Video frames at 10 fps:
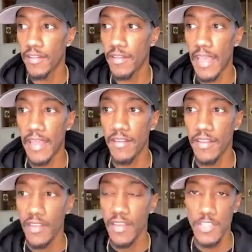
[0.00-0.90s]
at
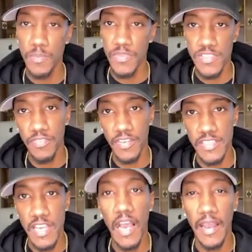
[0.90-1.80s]
a specific
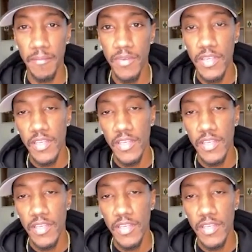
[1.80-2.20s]
time,